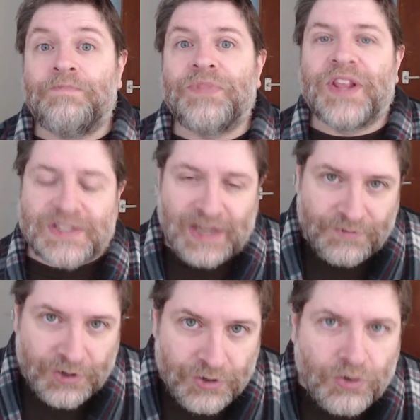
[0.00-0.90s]
This
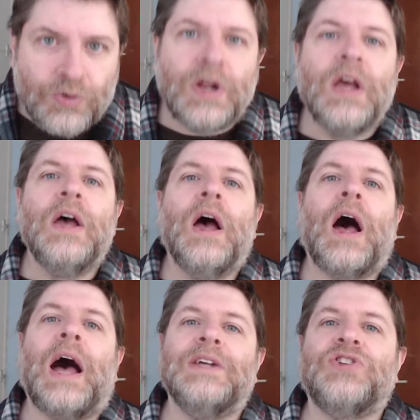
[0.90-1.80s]
afternoon,
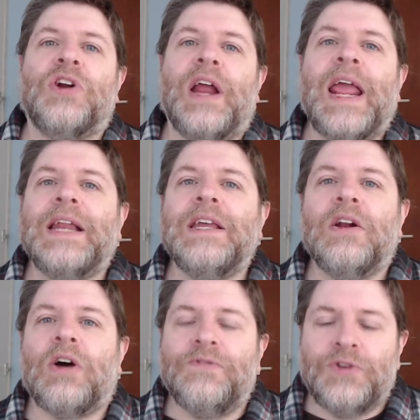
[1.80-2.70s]
I start handing it
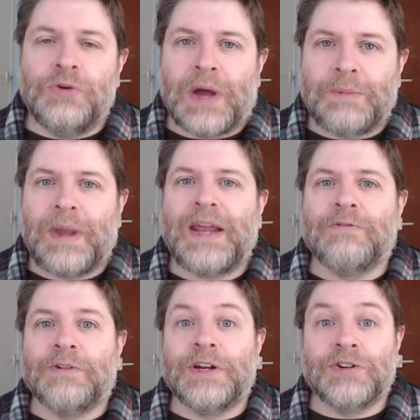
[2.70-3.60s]
off to my beta
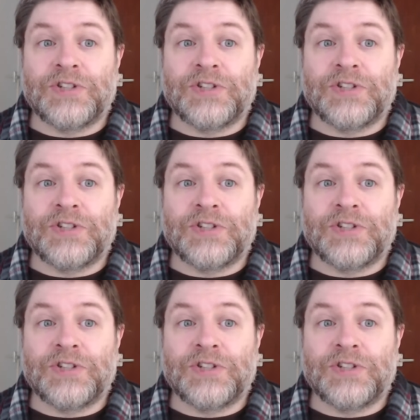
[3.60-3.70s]
readers.